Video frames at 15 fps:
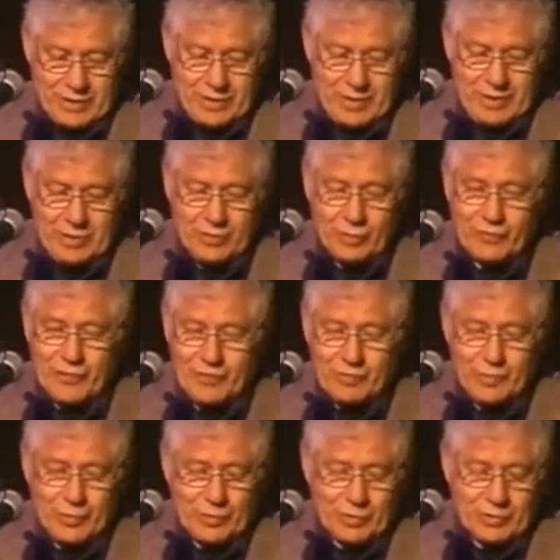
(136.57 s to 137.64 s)
in
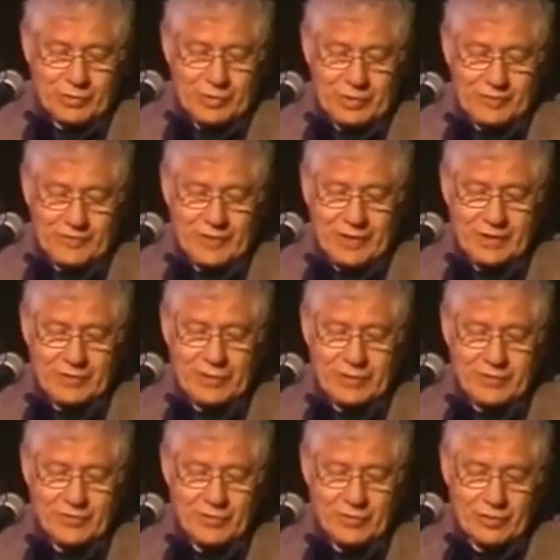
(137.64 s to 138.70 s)
November of
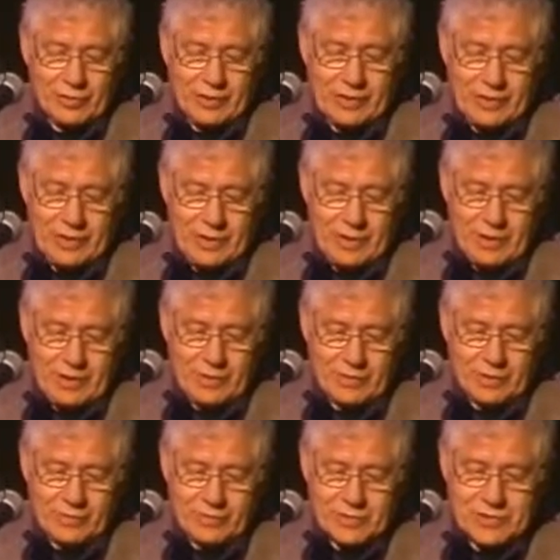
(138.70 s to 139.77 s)
1938
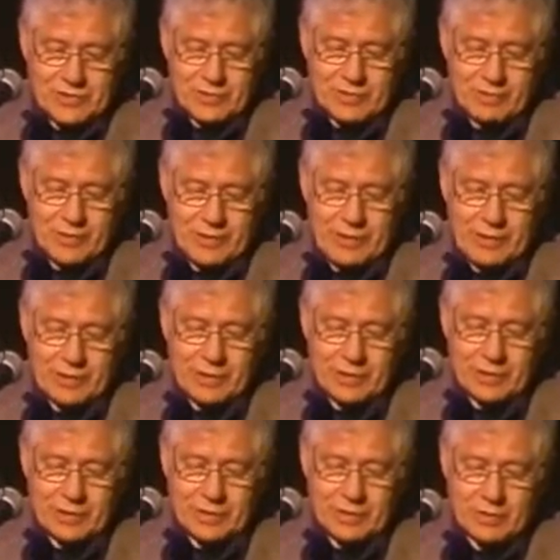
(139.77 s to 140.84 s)
was the
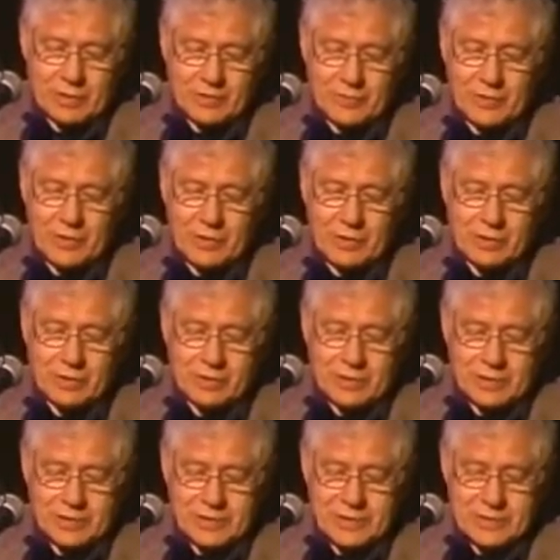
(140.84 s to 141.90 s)
beginning of the
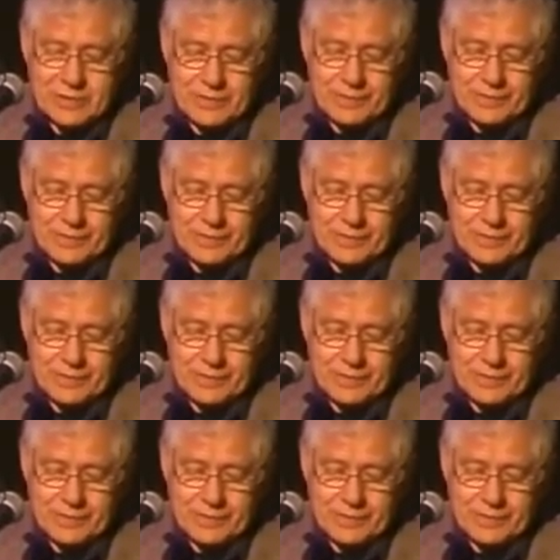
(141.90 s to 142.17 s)
Holocaust.